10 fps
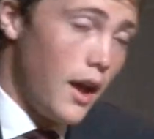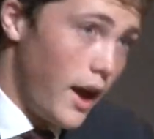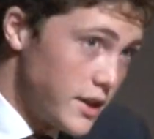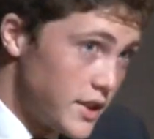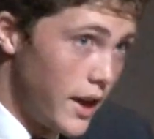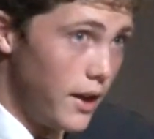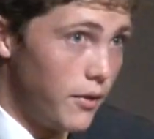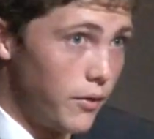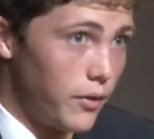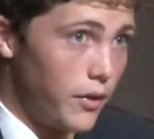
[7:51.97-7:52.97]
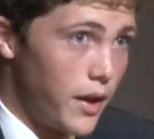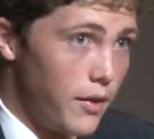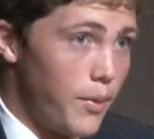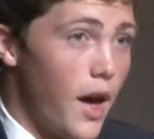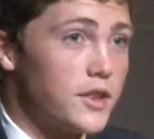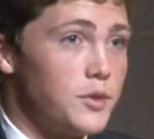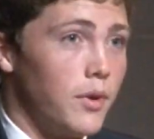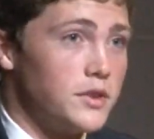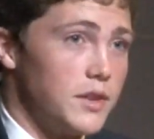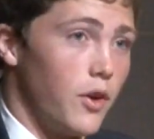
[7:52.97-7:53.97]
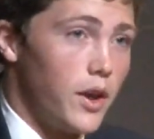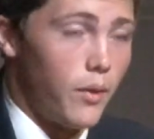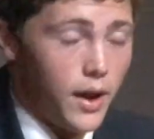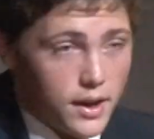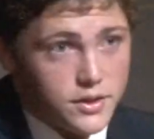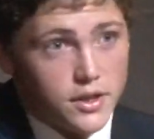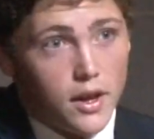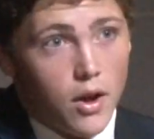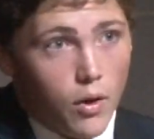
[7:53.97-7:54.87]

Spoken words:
And I can say, in the past 2 months, they've already raised